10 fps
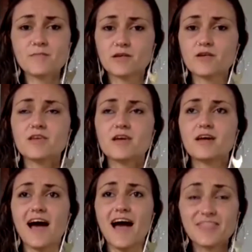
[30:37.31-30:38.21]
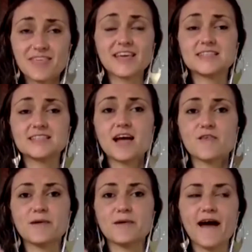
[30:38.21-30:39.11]
Because I think it
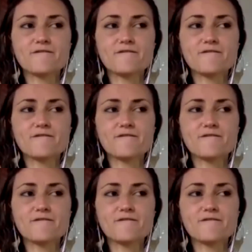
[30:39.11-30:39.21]
does, but